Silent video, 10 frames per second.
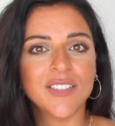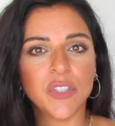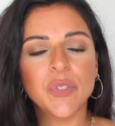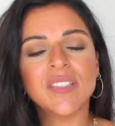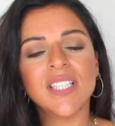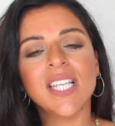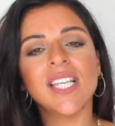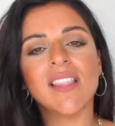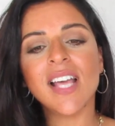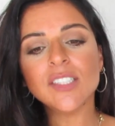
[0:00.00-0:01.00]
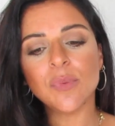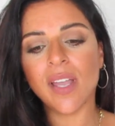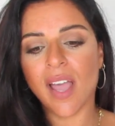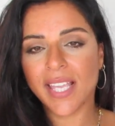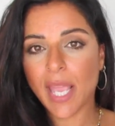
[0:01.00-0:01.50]
So you see, that's why
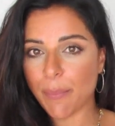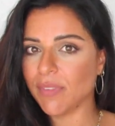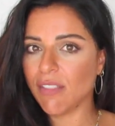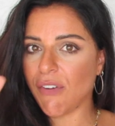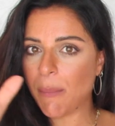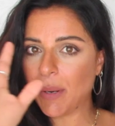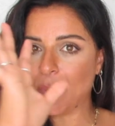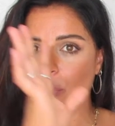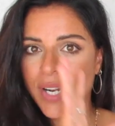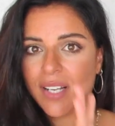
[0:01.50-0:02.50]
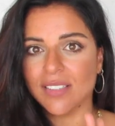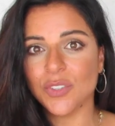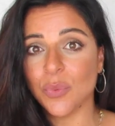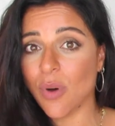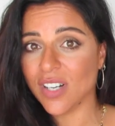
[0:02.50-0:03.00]
I kept the feminine plural
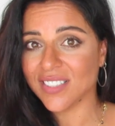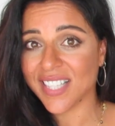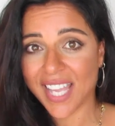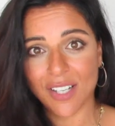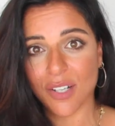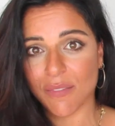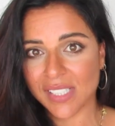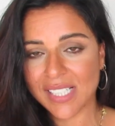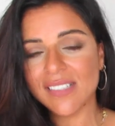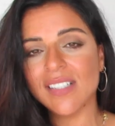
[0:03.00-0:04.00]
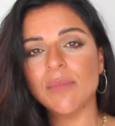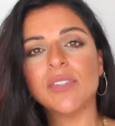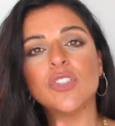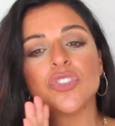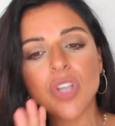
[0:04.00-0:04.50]
towards the ending of this
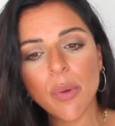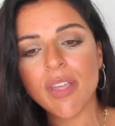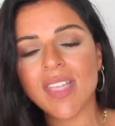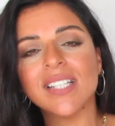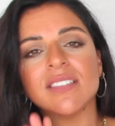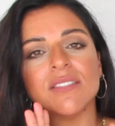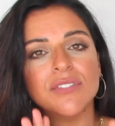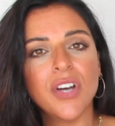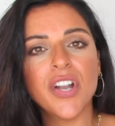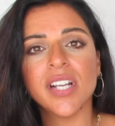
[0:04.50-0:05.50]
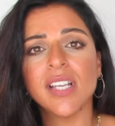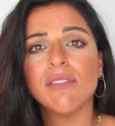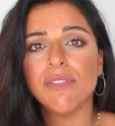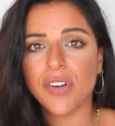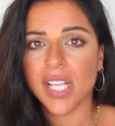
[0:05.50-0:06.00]
lesson, to show you that it's very,
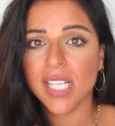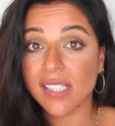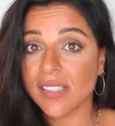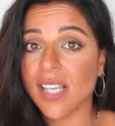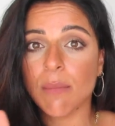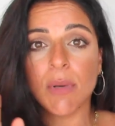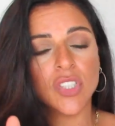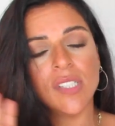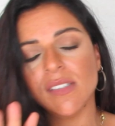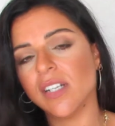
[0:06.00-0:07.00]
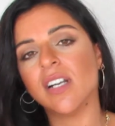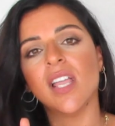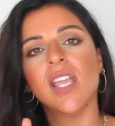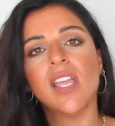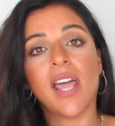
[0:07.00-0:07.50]
very easy and much easier
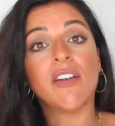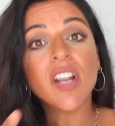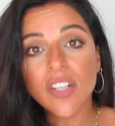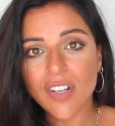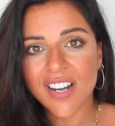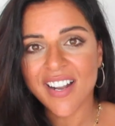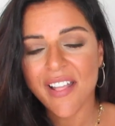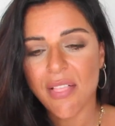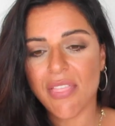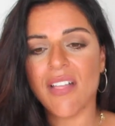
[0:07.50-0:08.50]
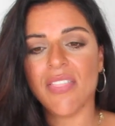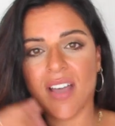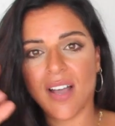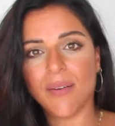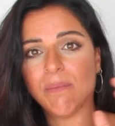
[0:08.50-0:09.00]
and regular than
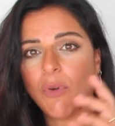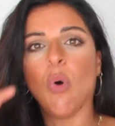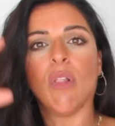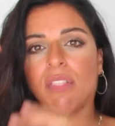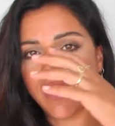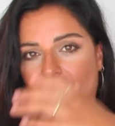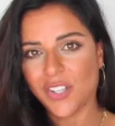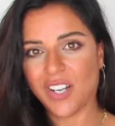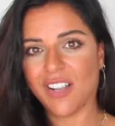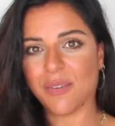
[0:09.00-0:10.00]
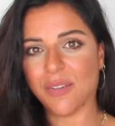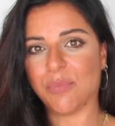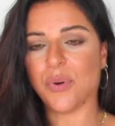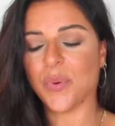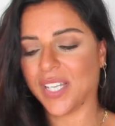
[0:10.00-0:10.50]
all the irregular
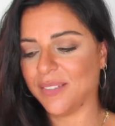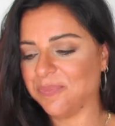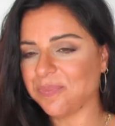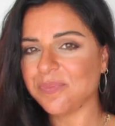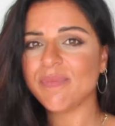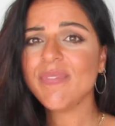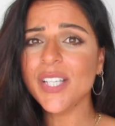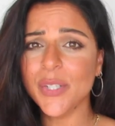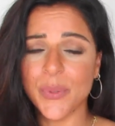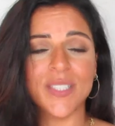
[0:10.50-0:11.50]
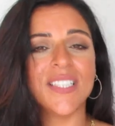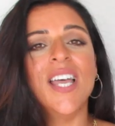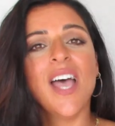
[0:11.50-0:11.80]
broken rules.